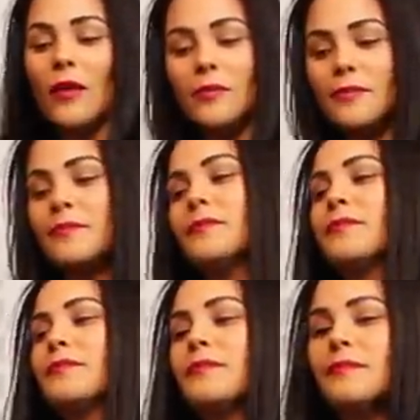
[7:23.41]

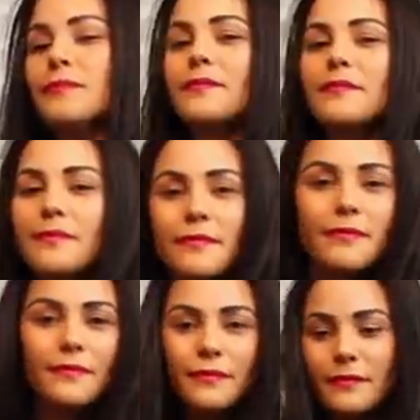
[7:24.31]

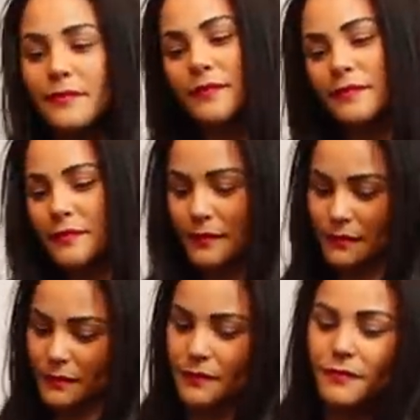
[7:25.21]

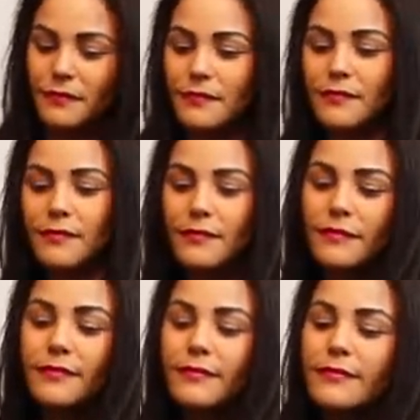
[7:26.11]

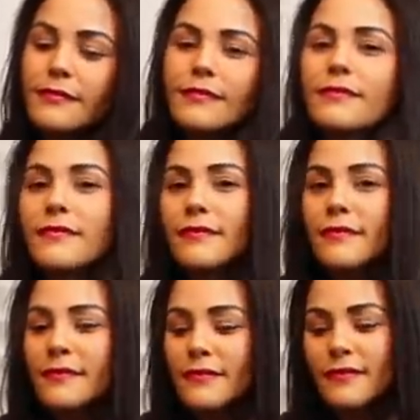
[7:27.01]

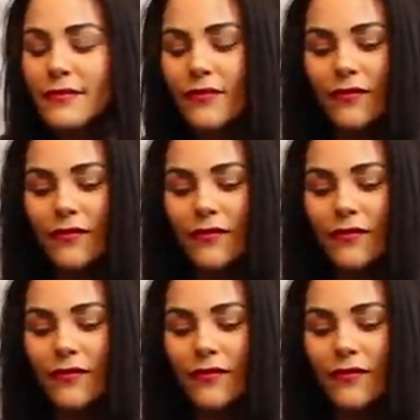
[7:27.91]
No words are spoken by the person on screen.